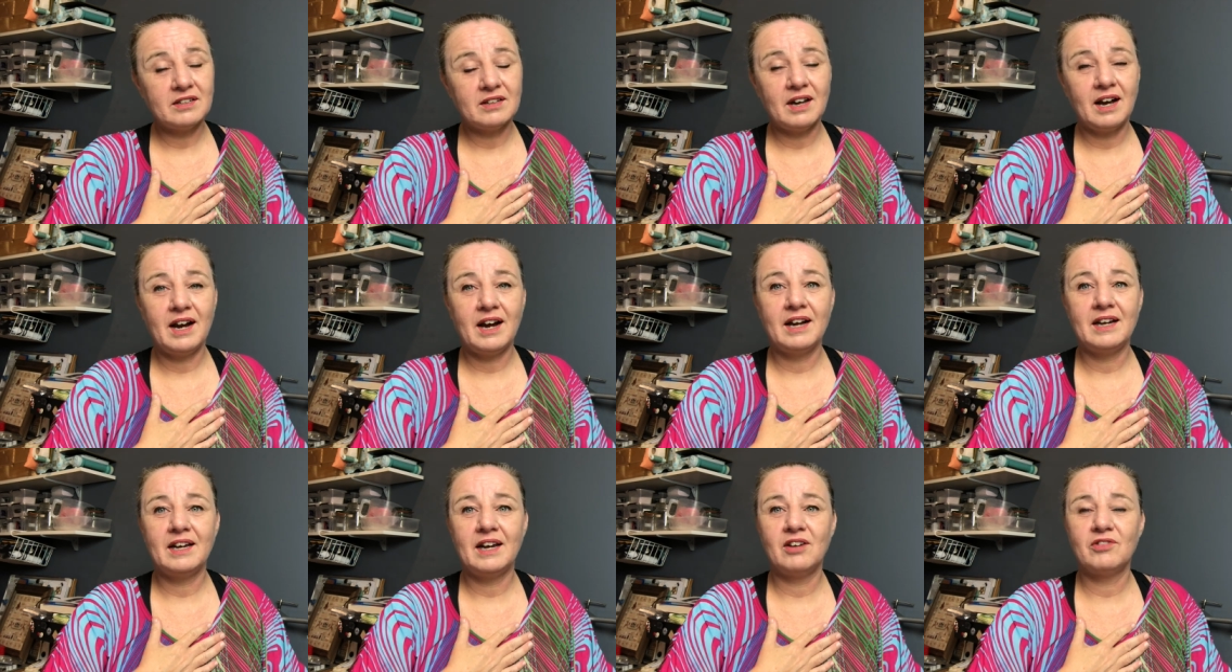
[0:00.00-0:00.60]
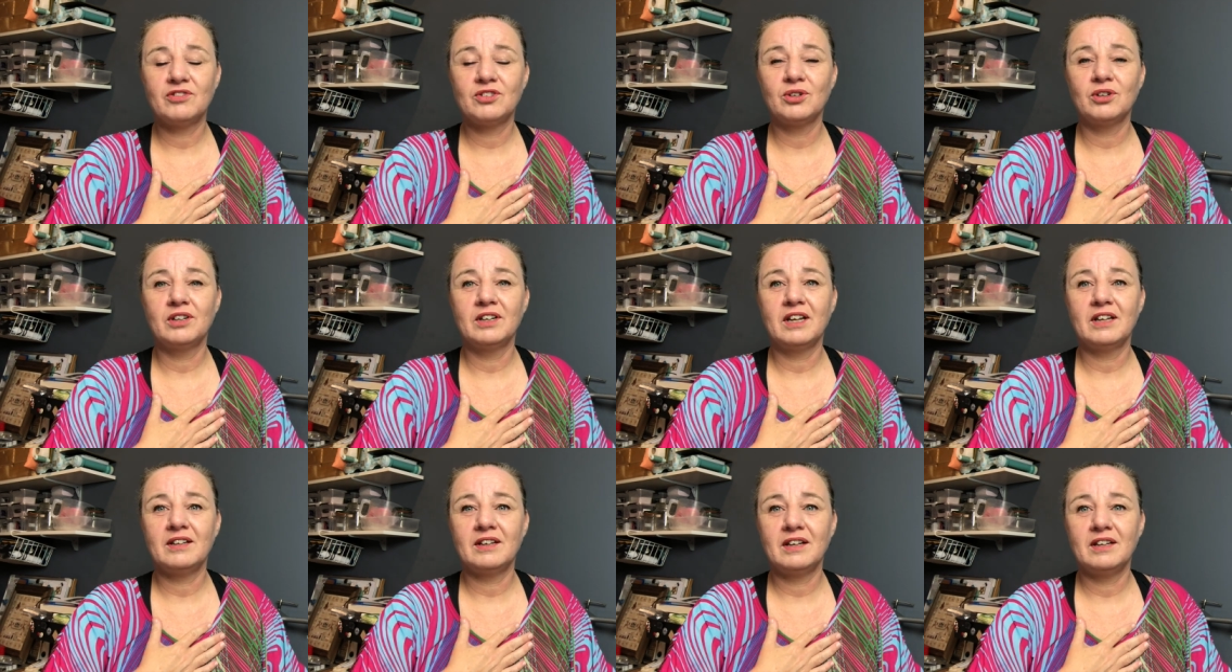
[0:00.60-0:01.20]
I have turned
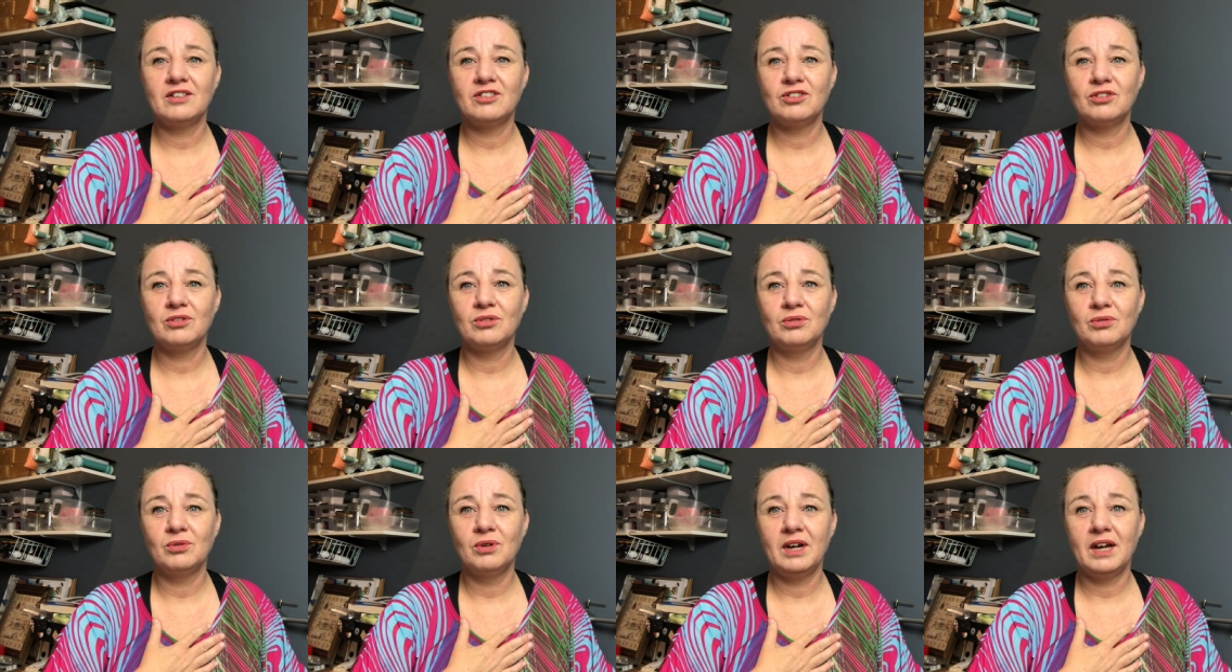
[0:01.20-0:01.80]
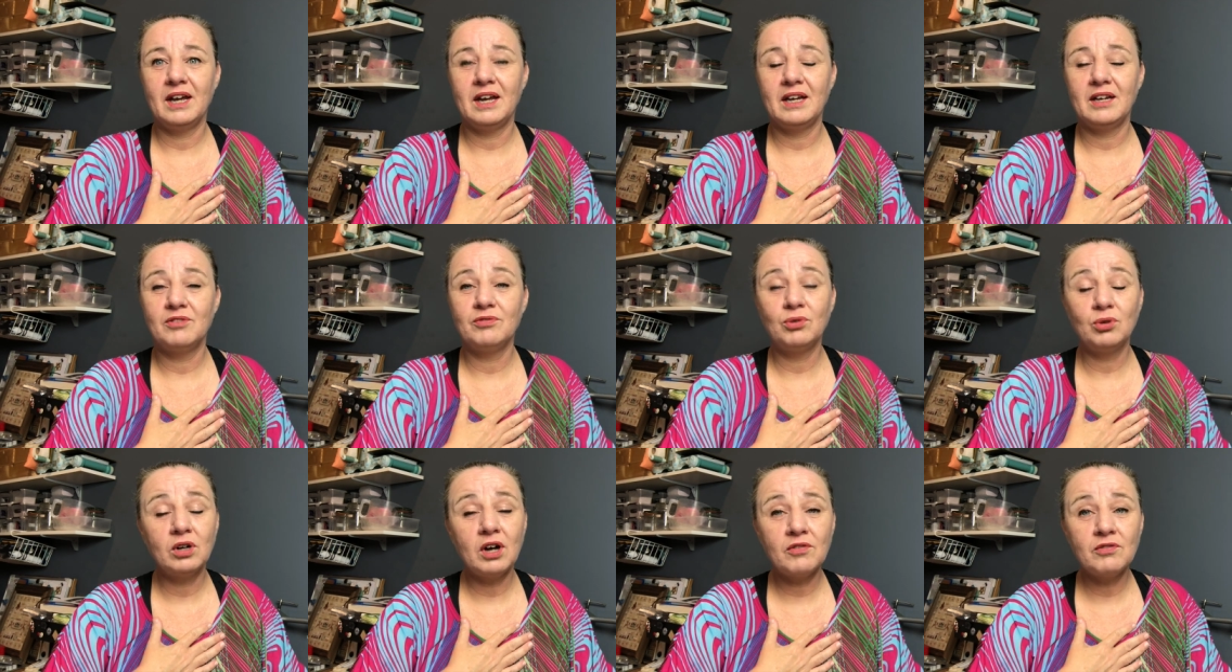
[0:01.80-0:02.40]
it into a
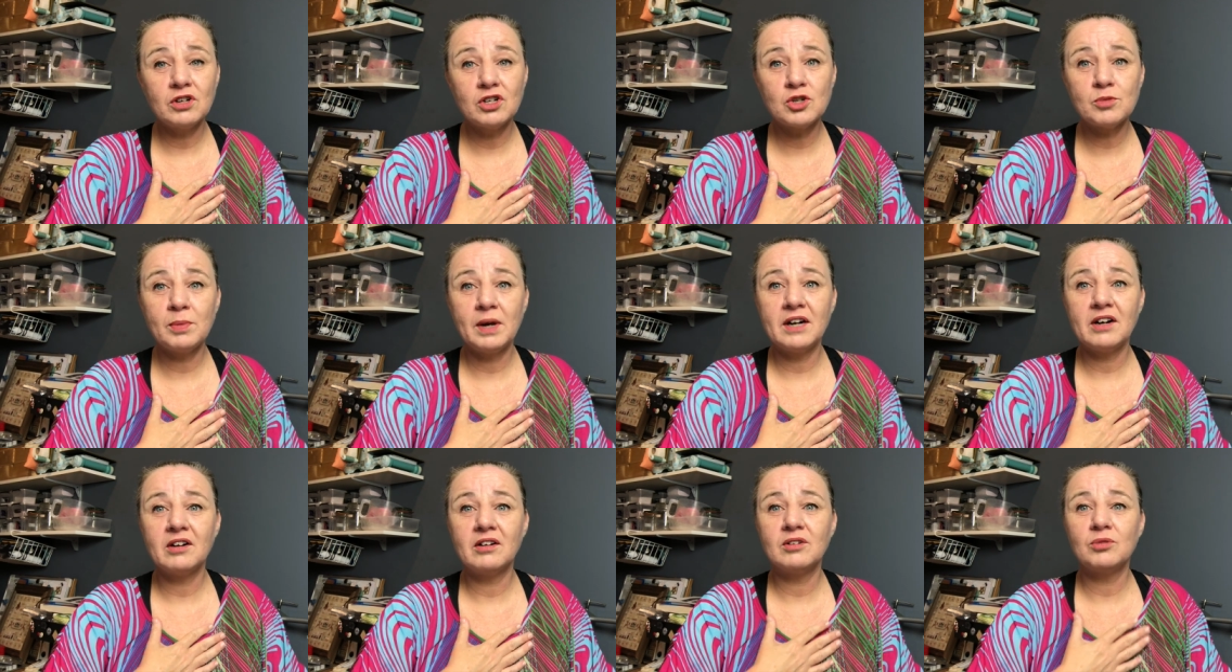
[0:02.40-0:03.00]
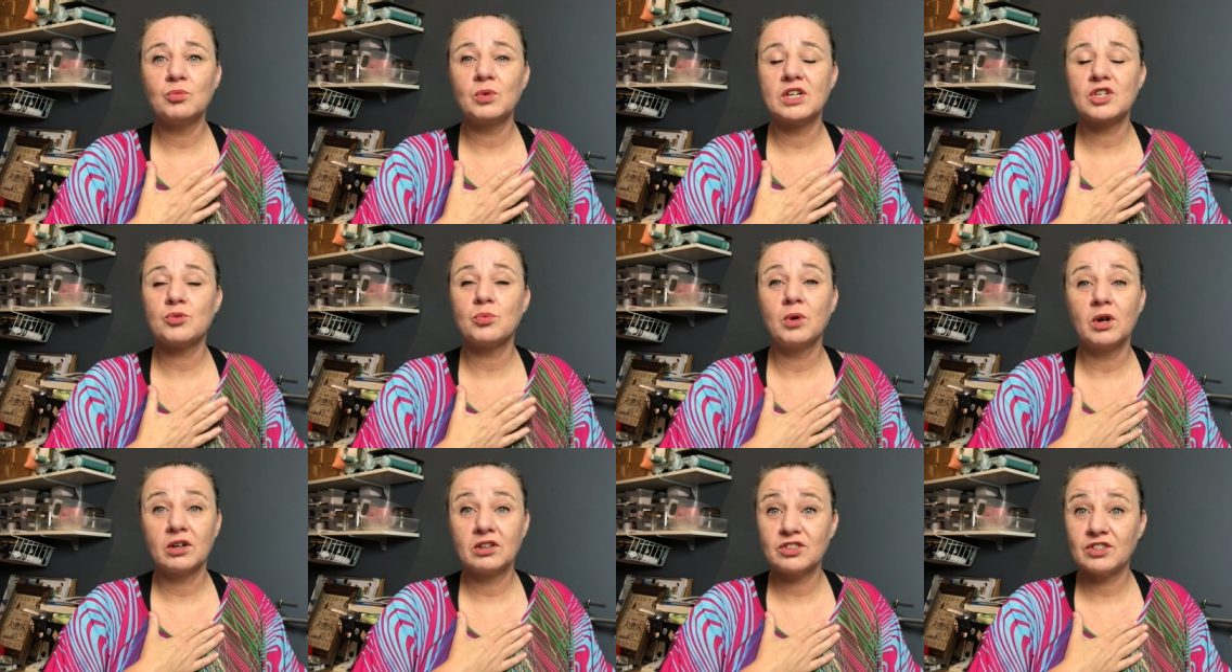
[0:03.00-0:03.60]
full coverage pattern which
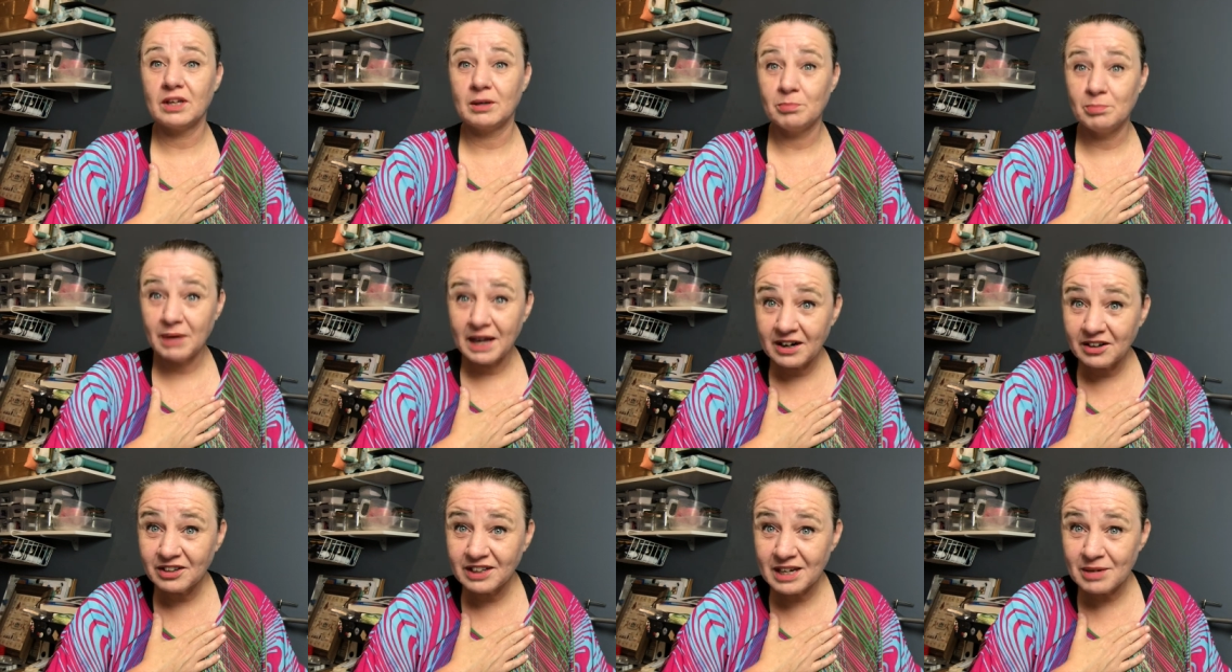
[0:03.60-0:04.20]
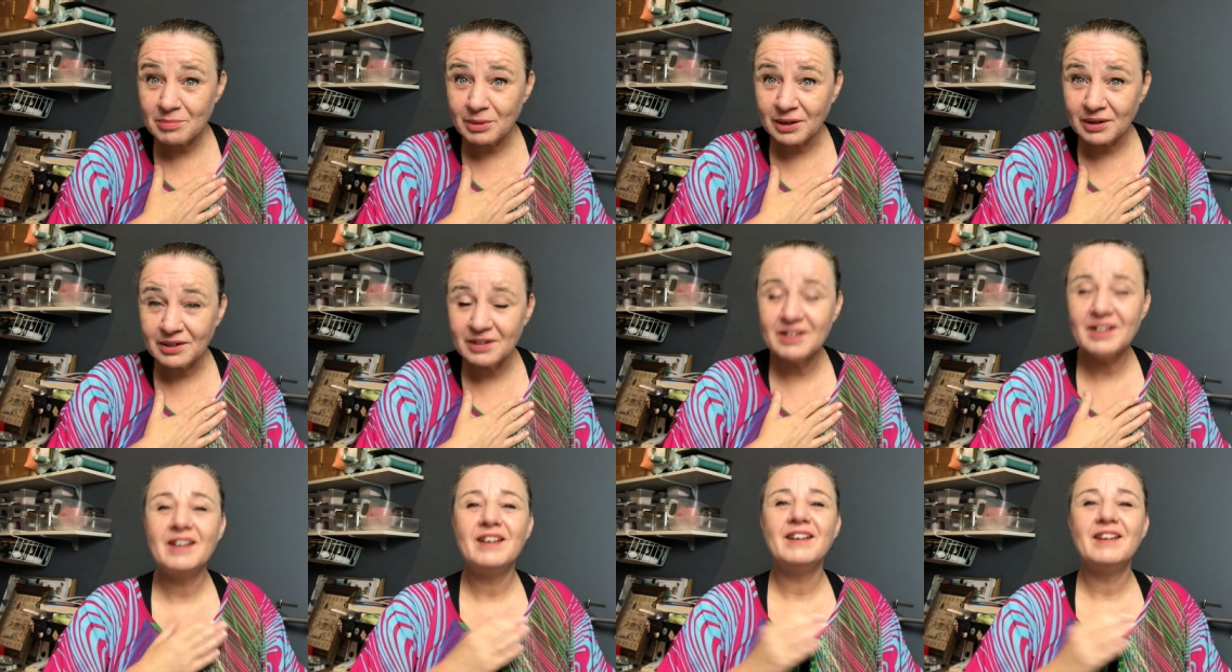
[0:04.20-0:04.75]
works in Pattern Keeper.